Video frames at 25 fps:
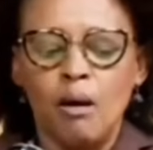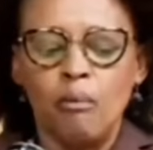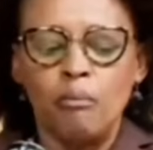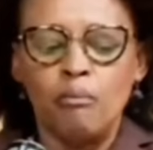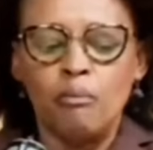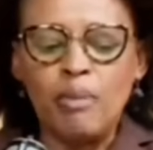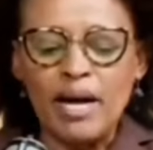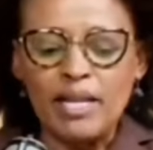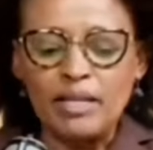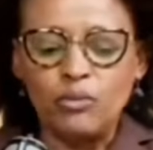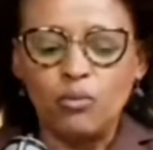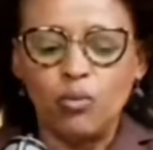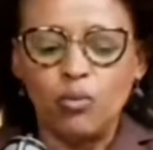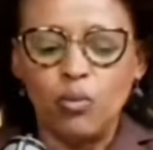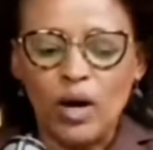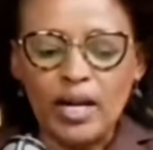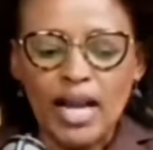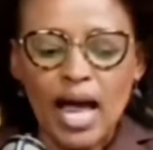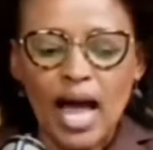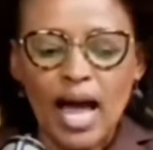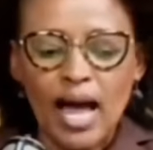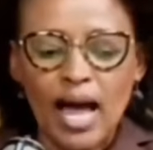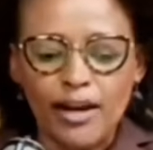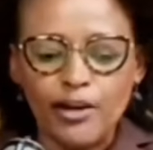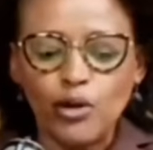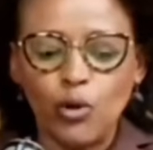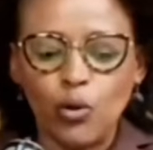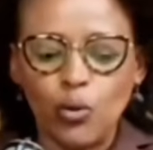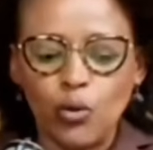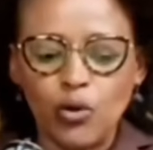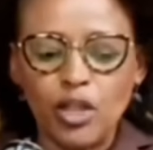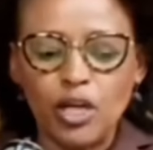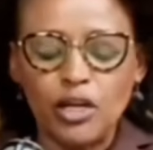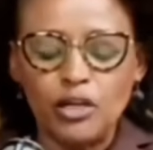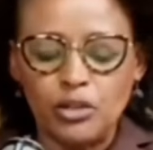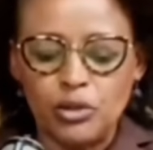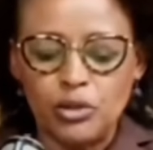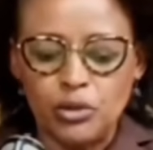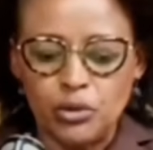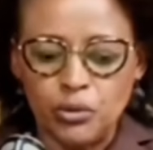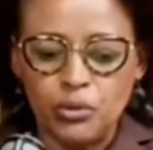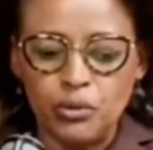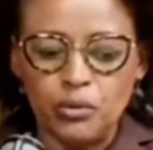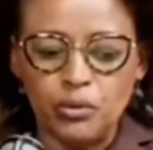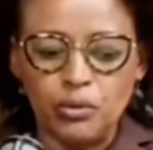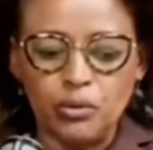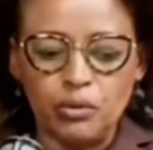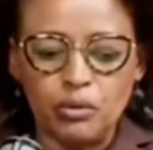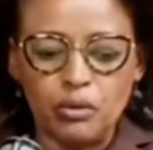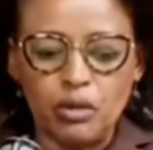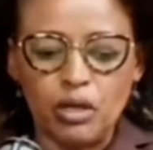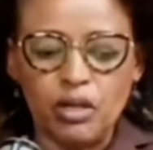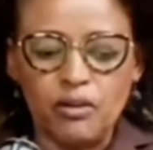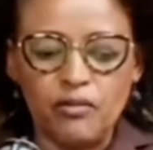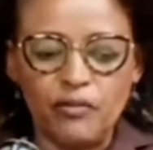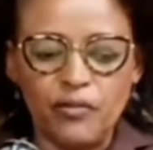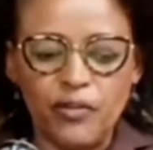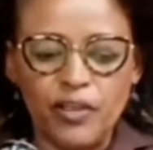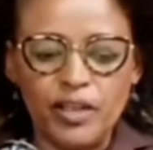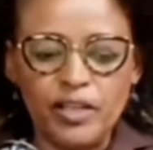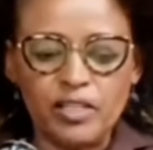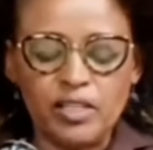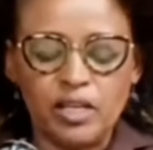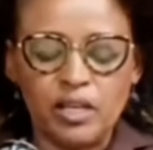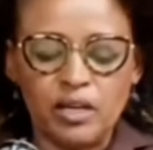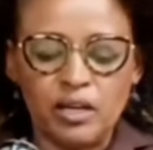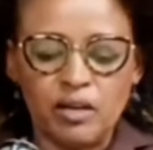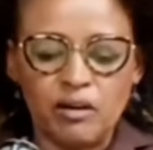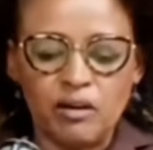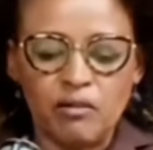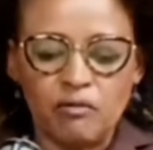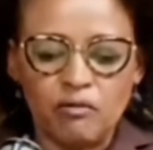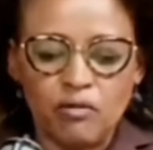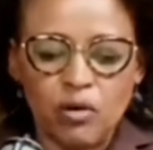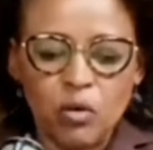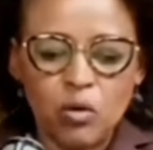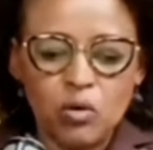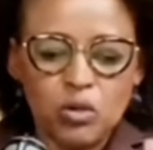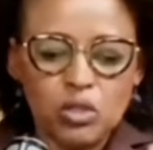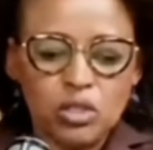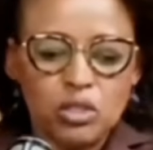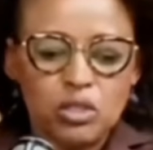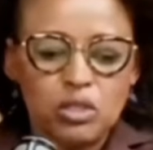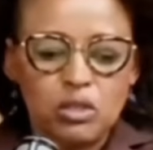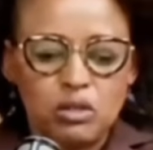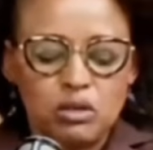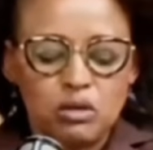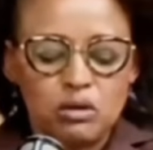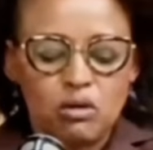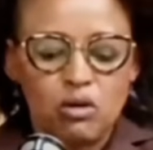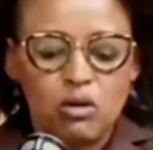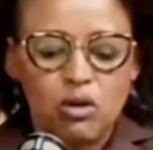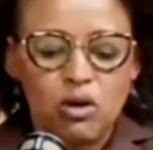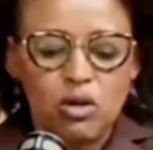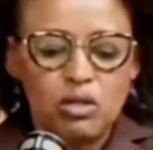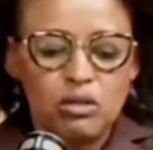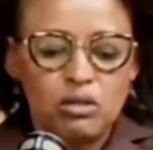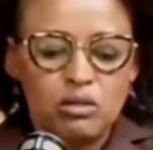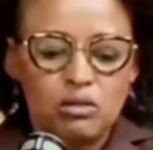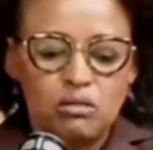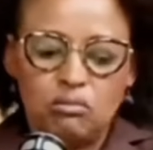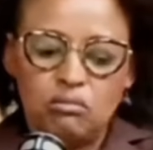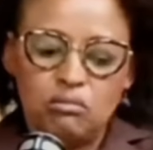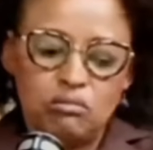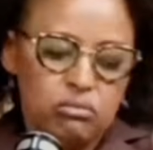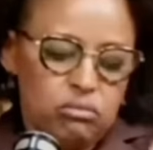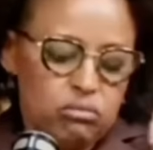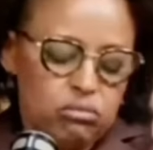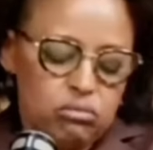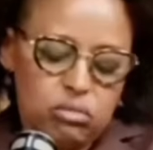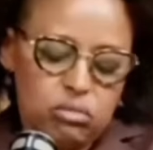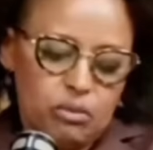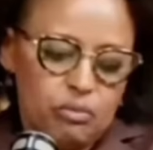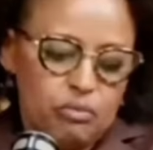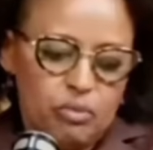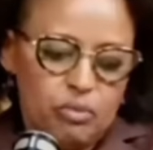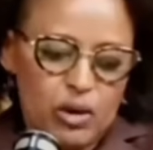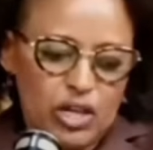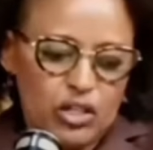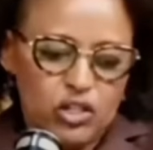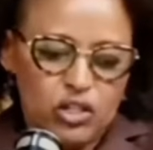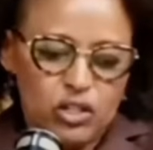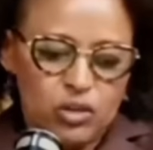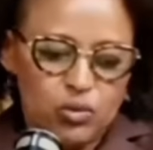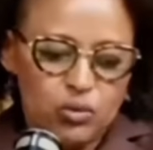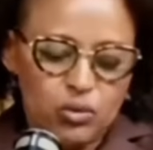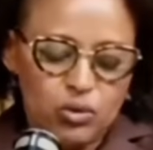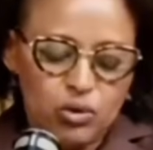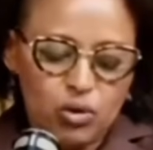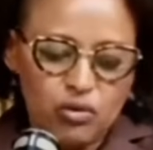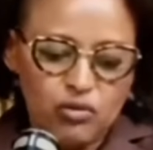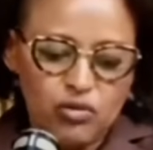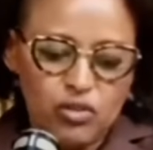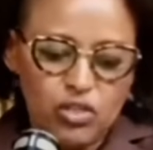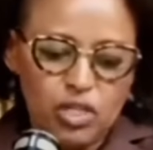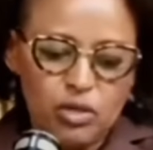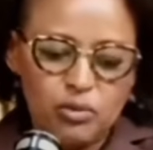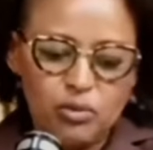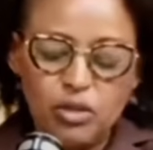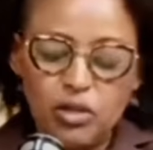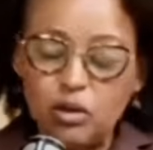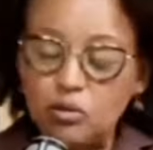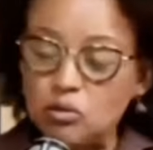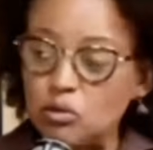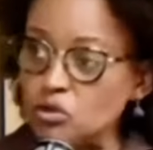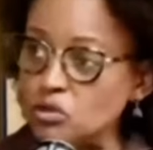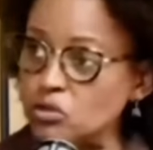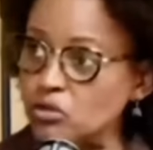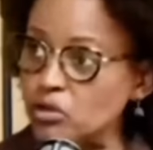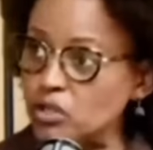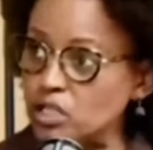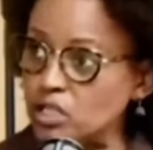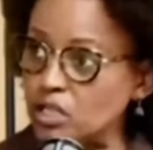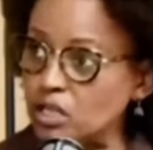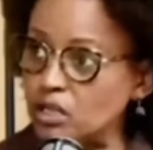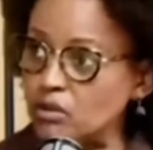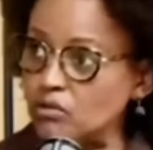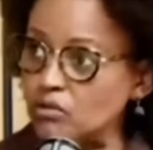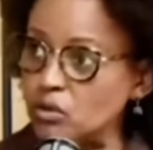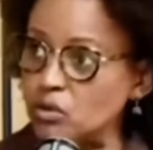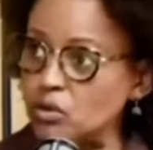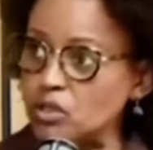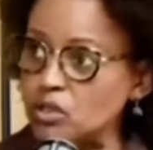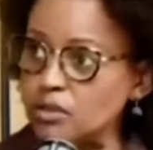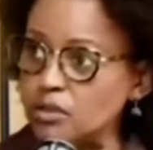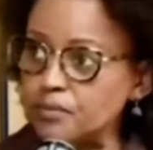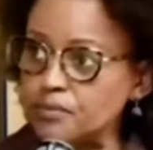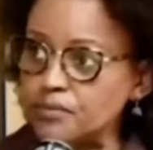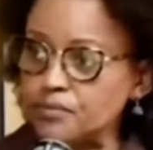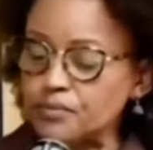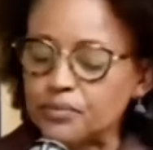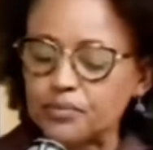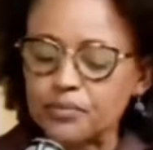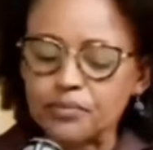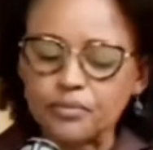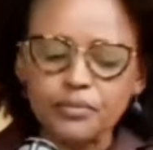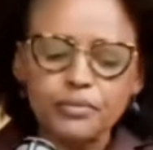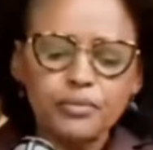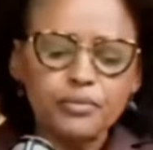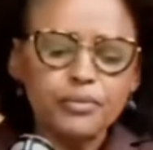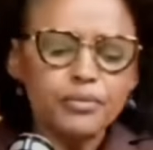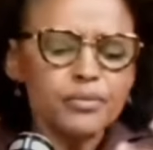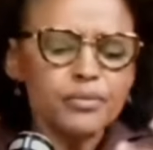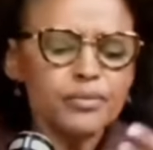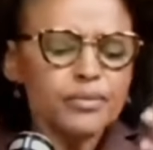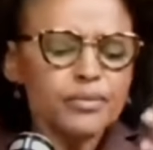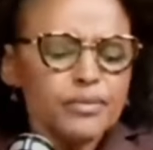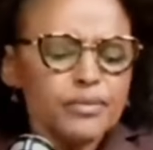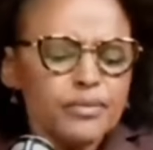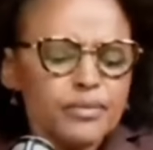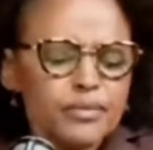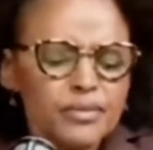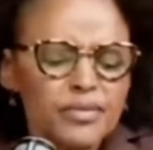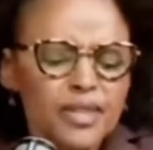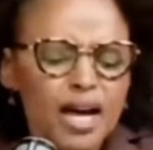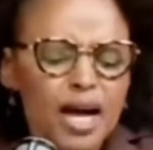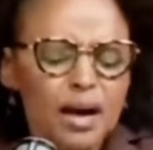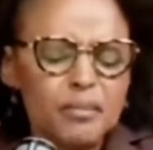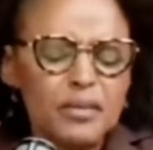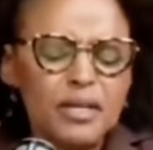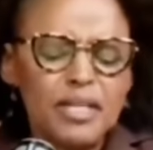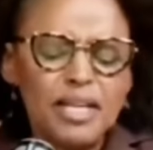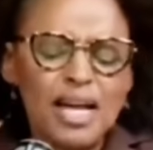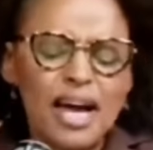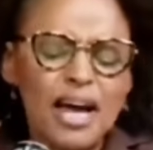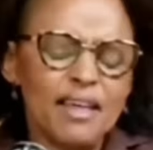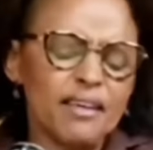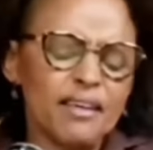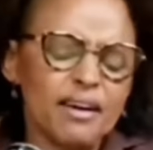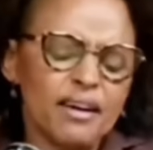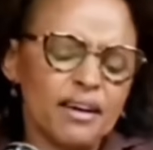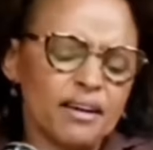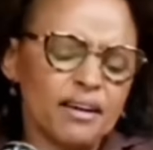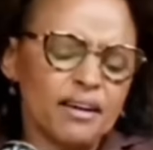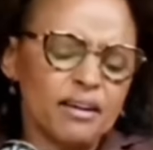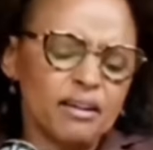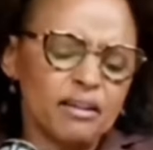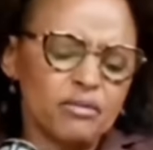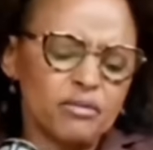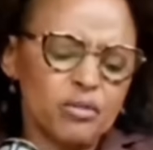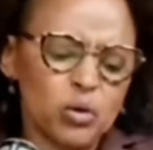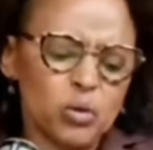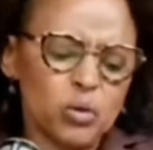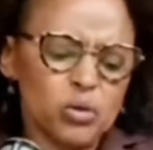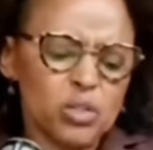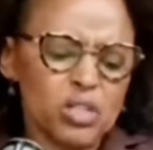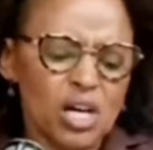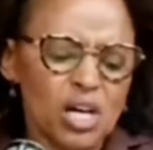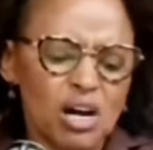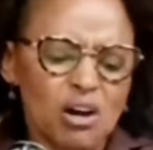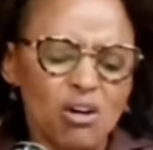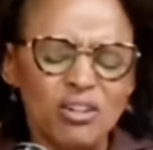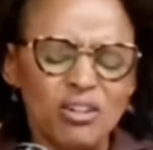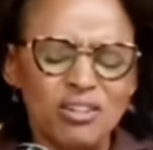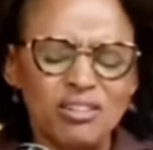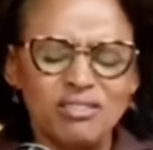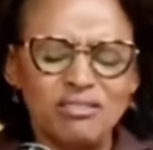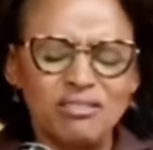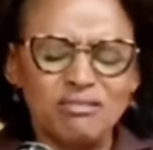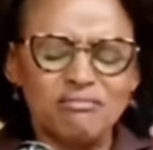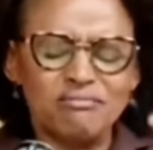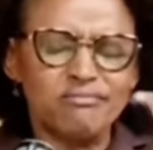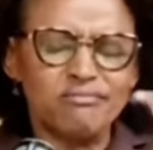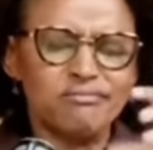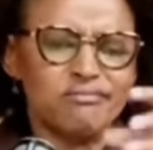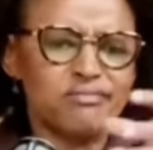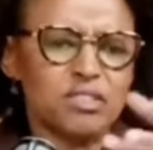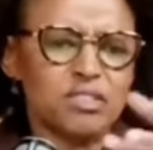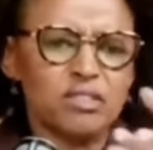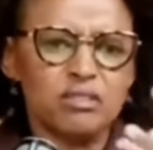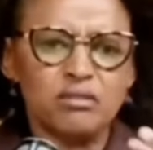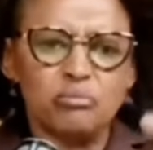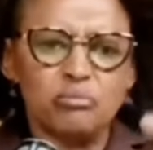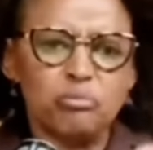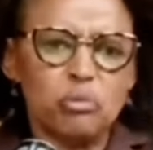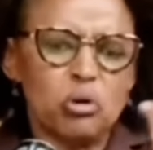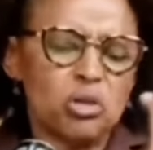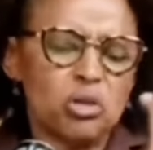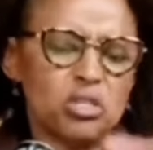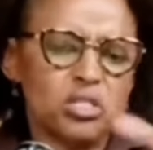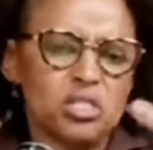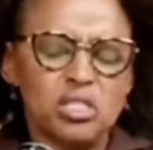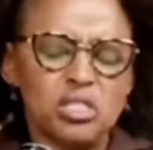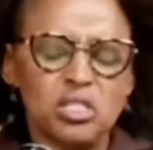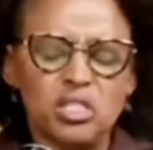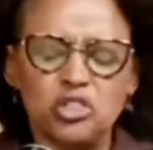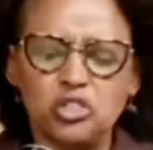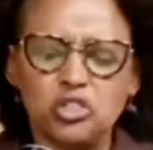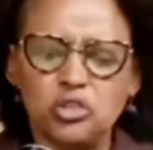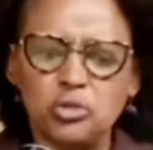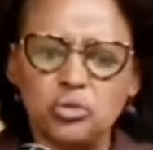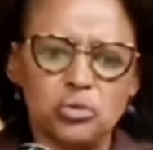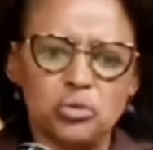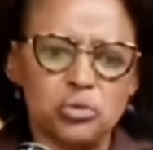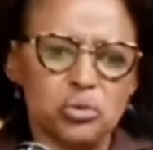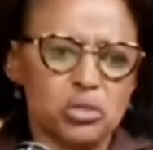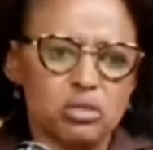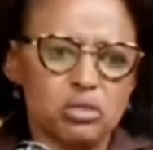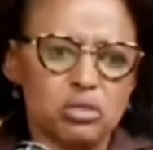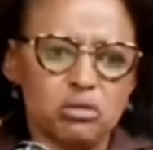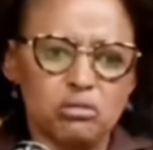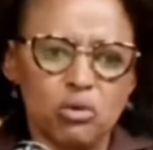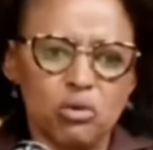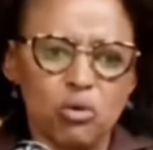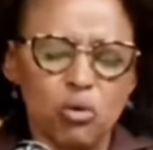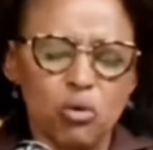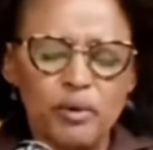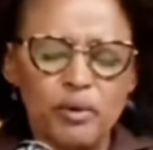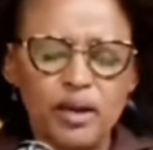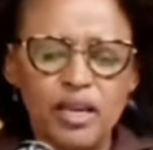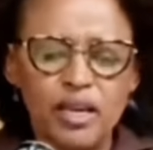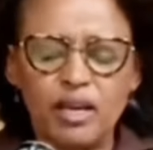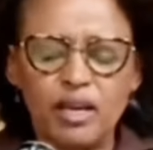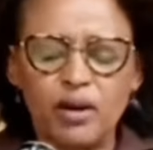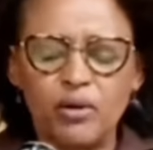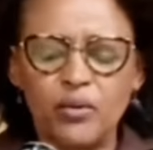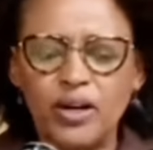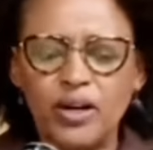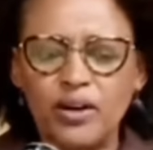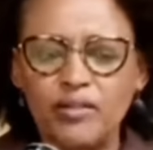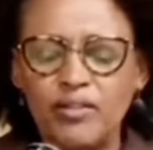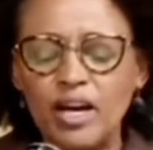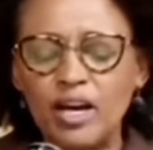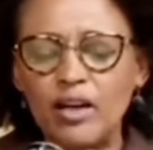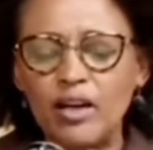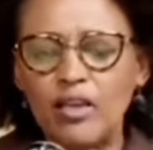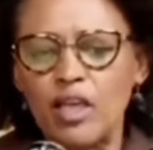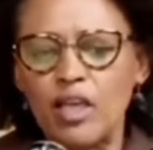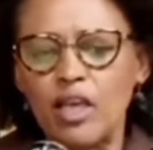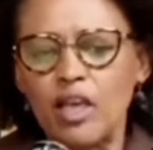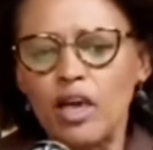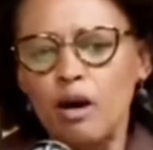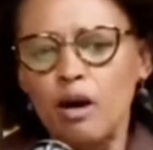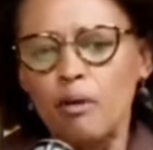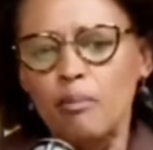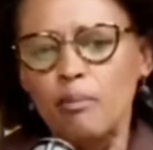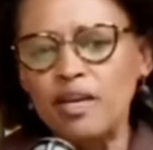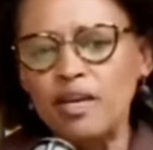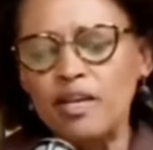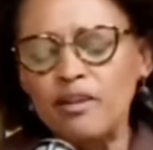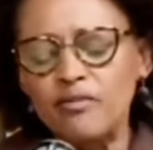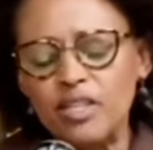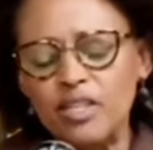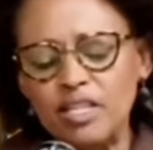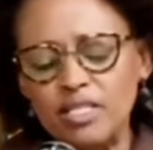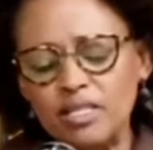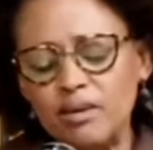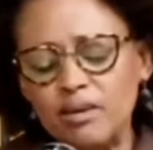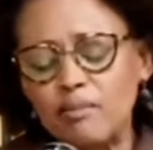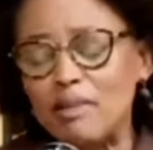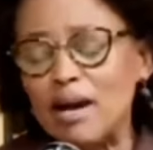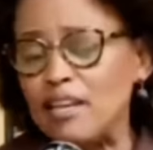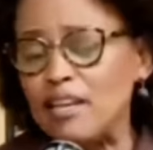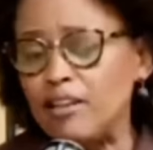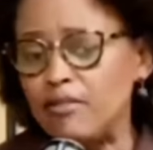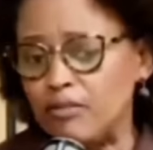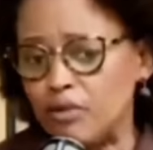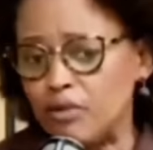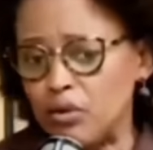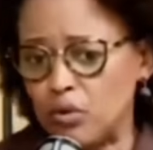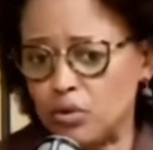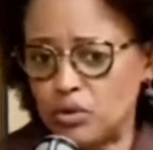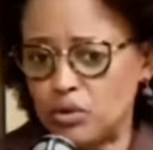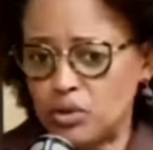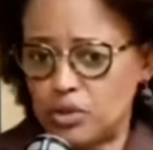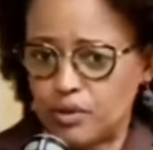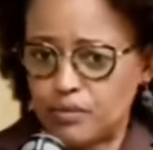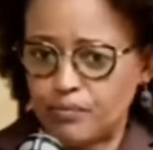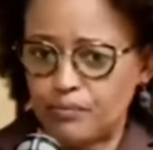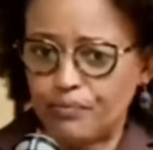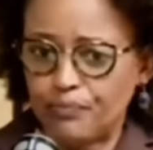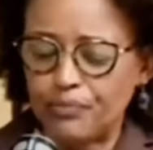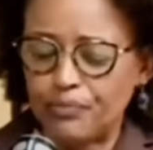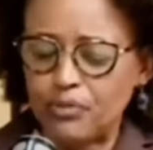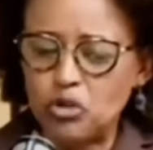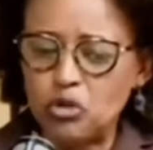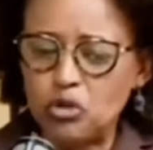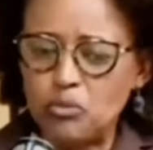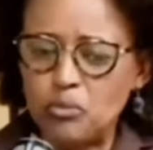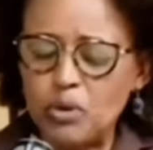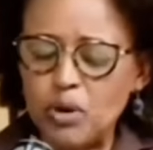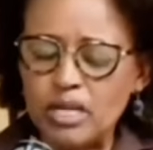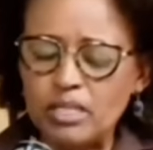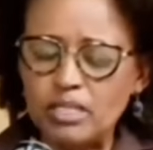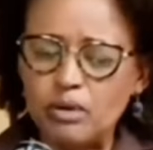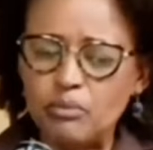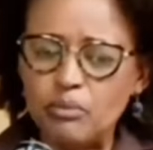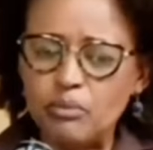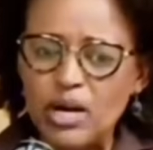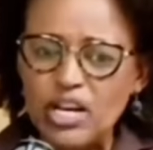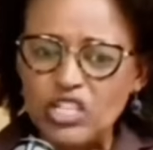But what I know they do, if there's a vote on budget, would obviously be the most critical vote. I mean, other votes are on policy issues, lawmaking, whatever. But if there's a money vote to pass a